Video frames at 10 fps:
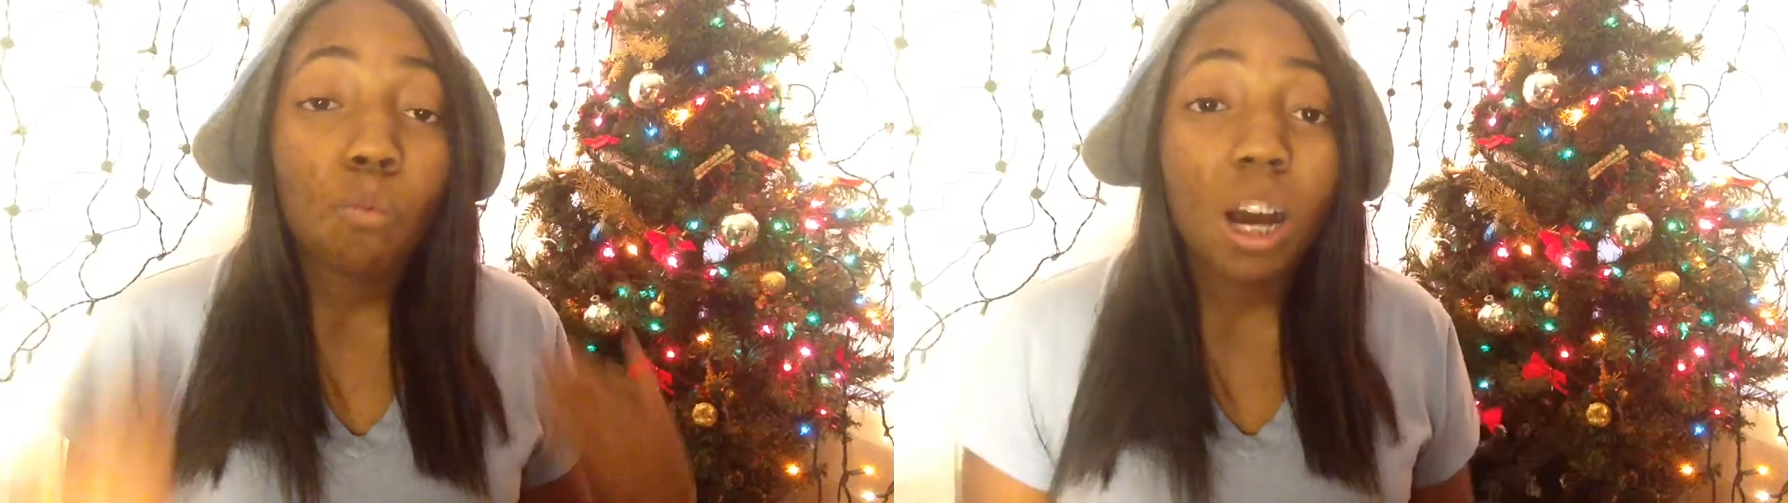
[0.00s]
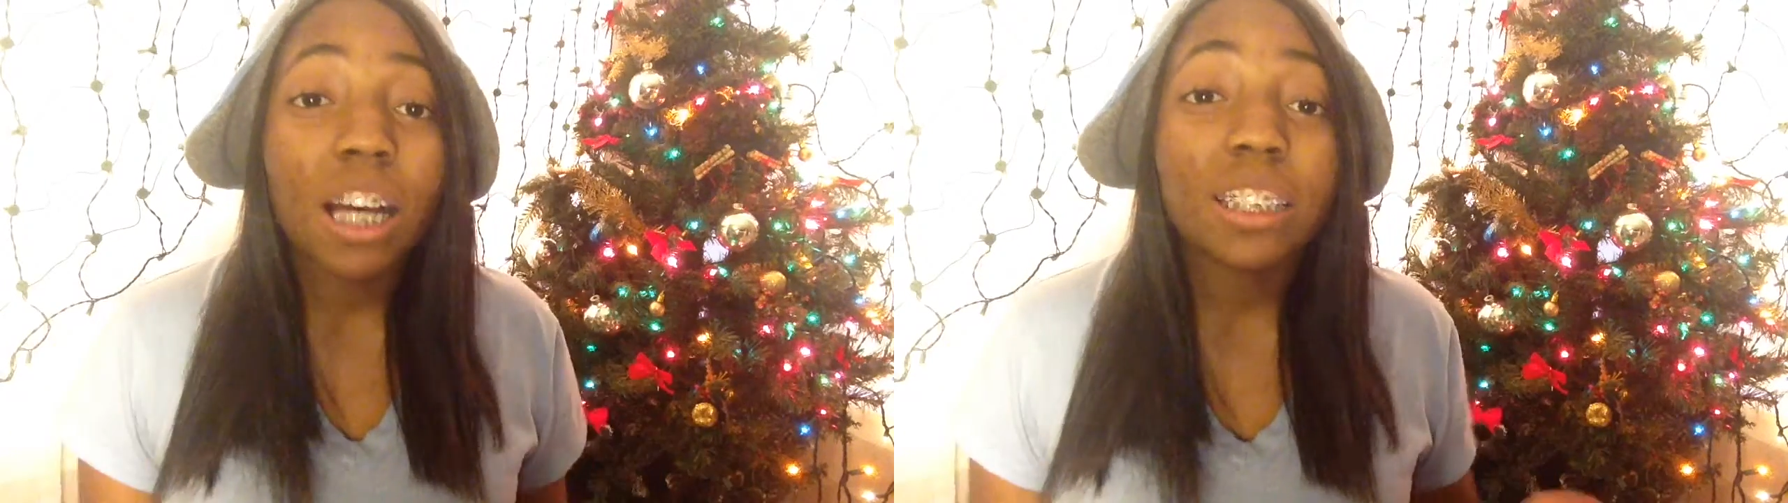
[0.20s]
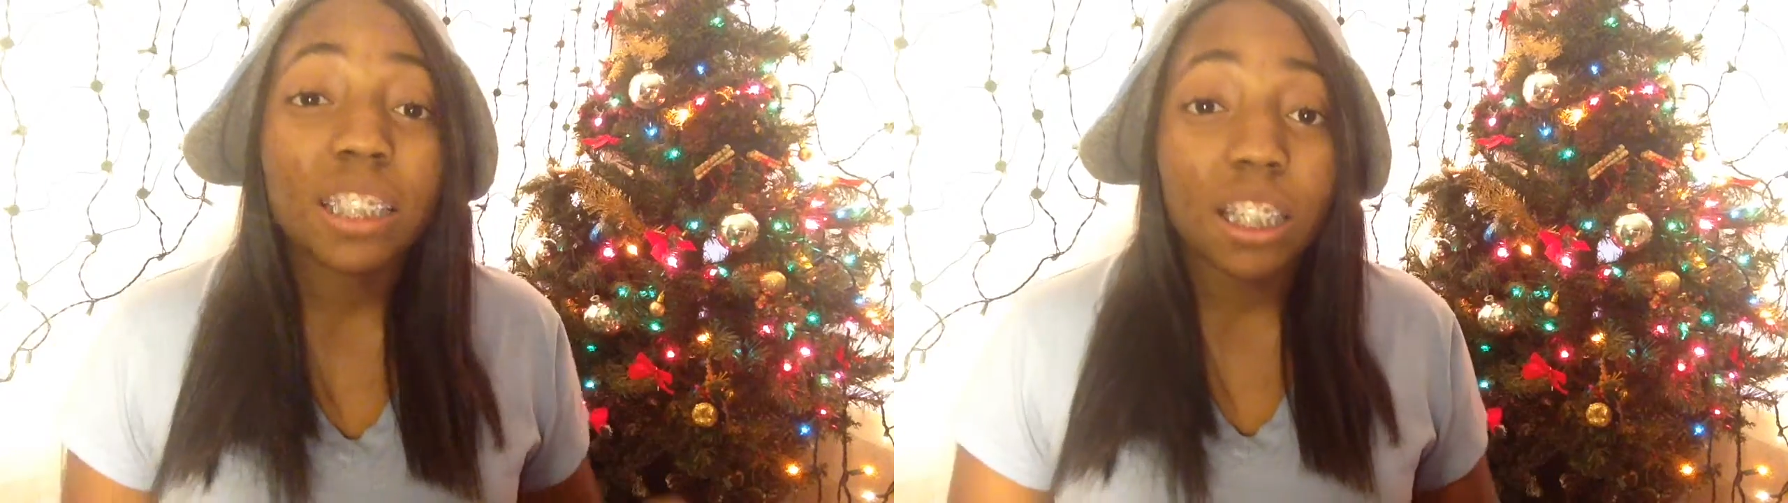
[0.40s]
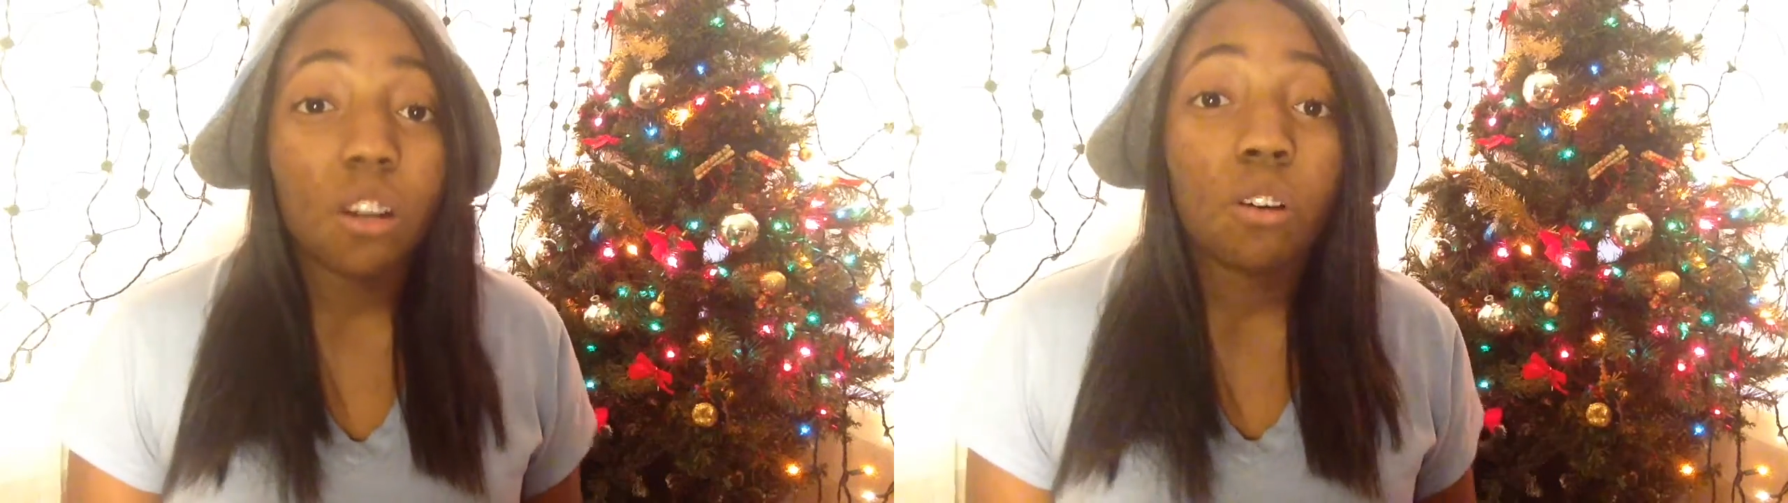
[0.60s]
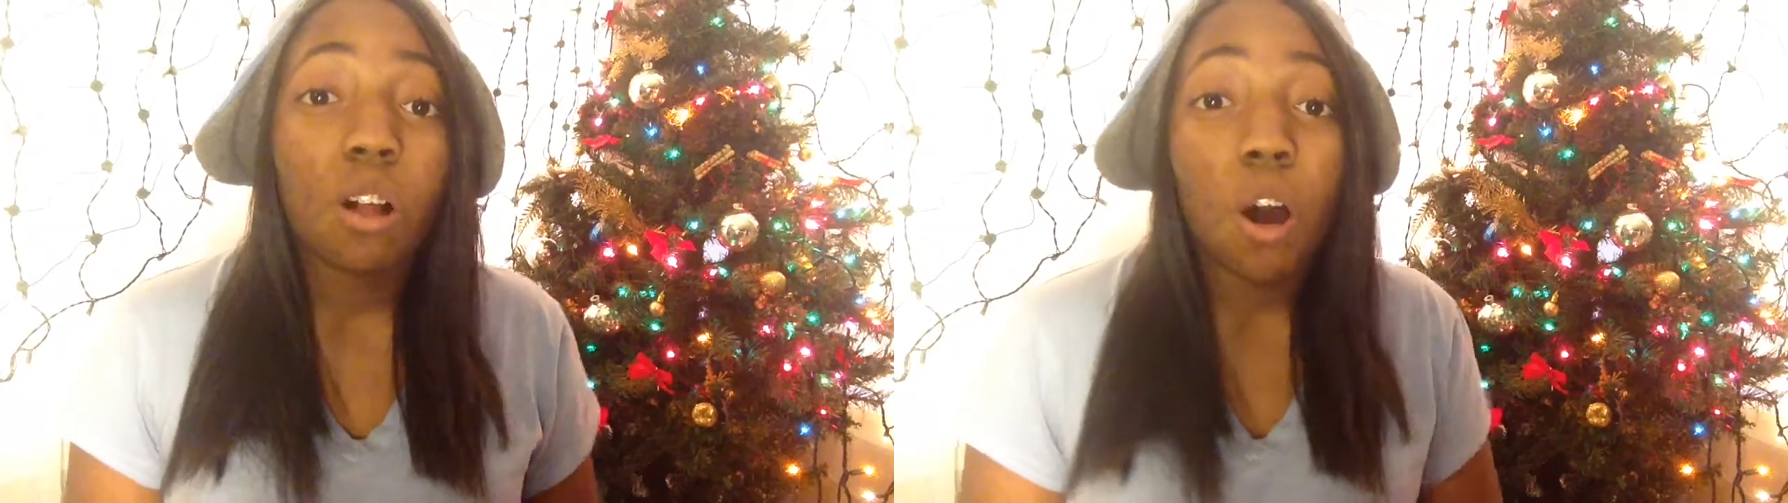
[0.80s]
was
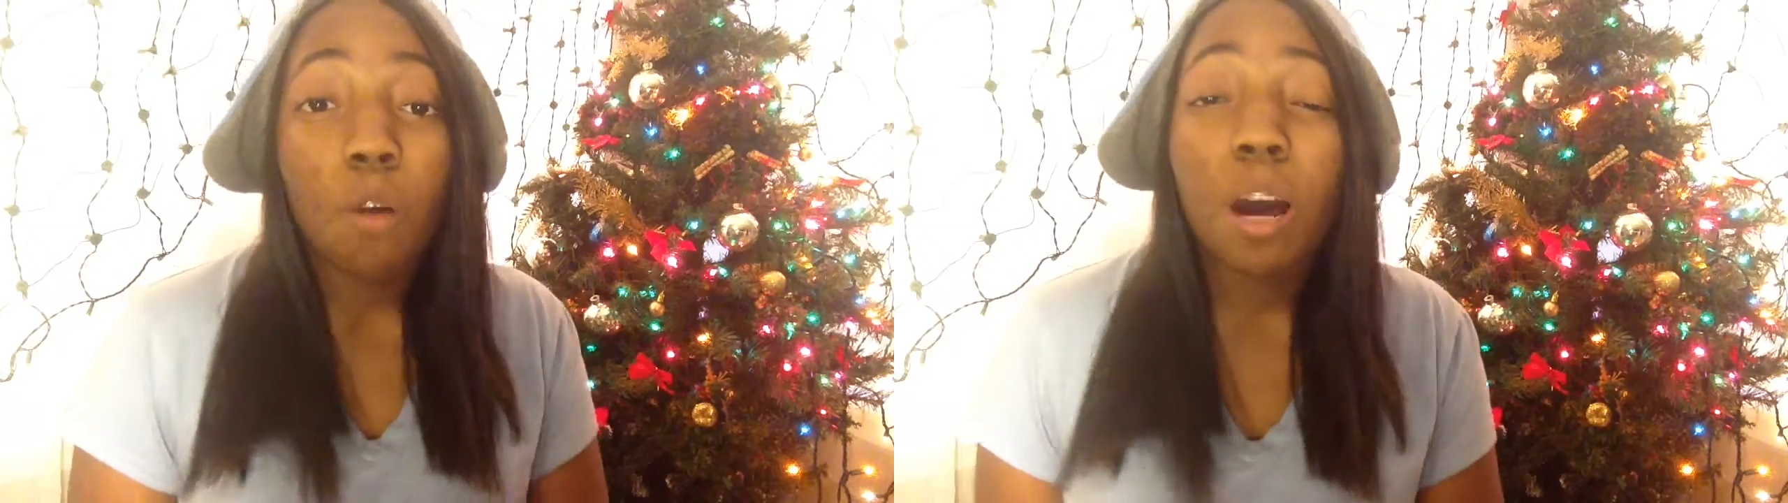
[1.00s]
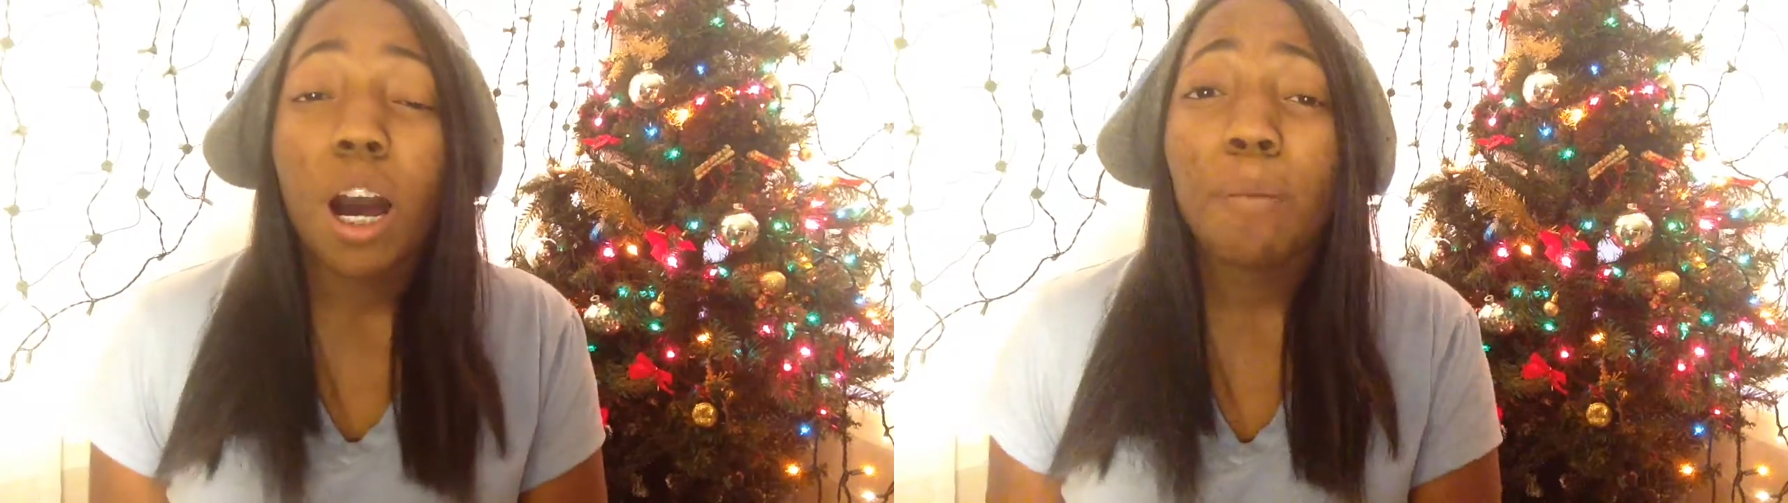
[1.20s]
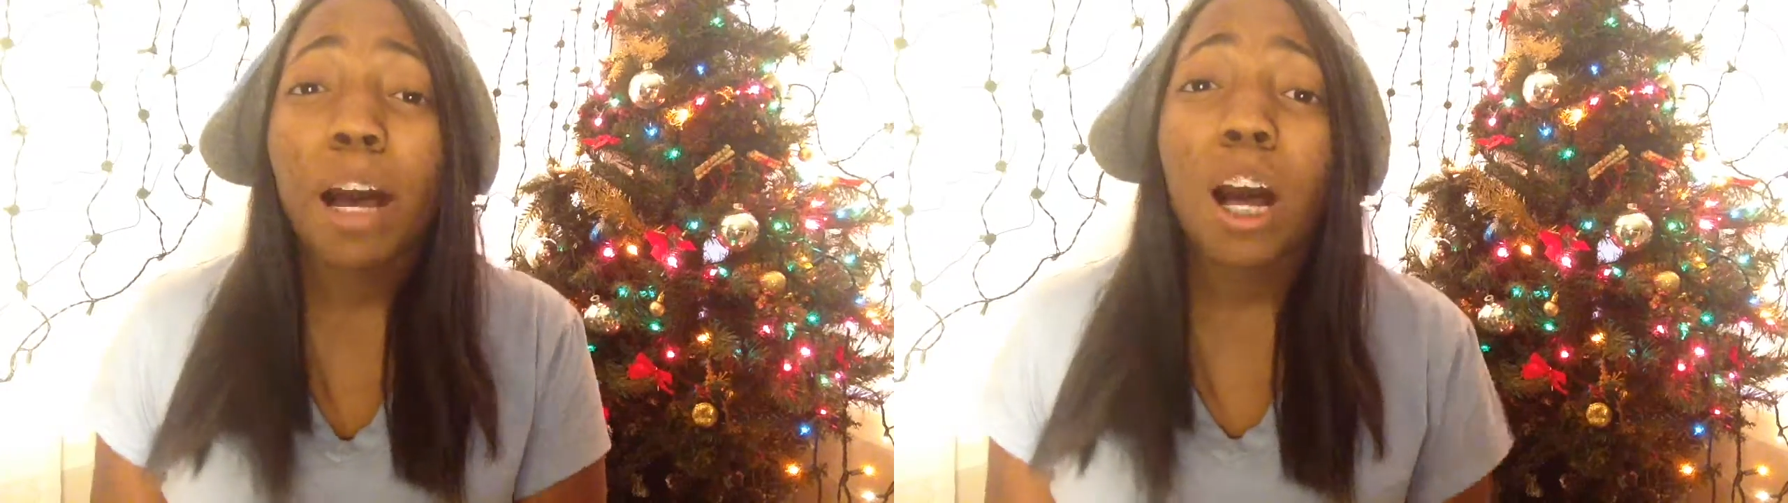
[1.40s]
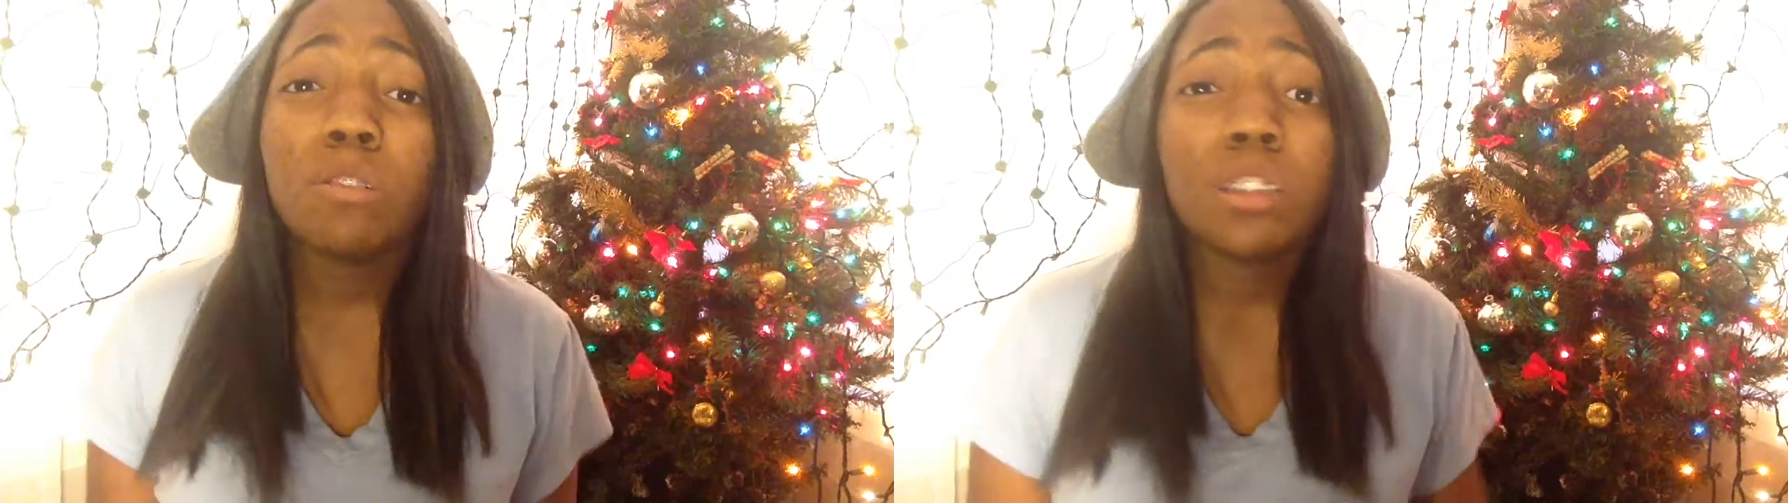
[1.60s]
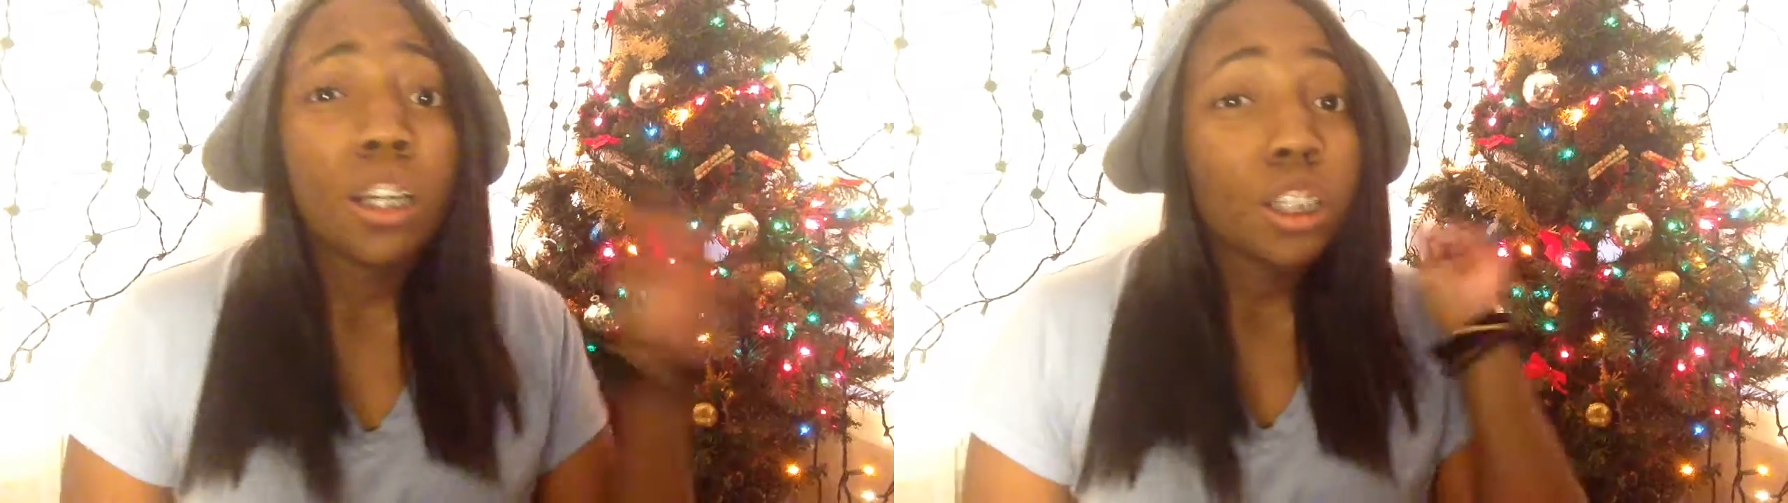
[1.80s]
in Oklahoma
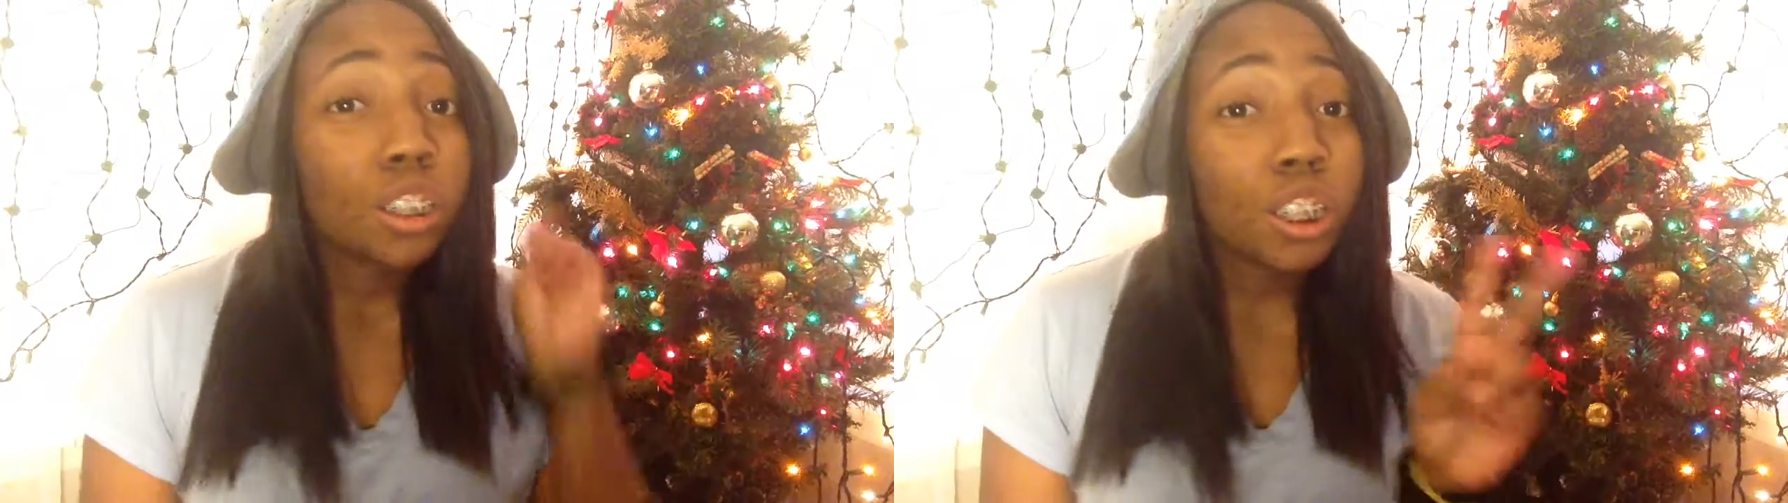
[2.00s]
about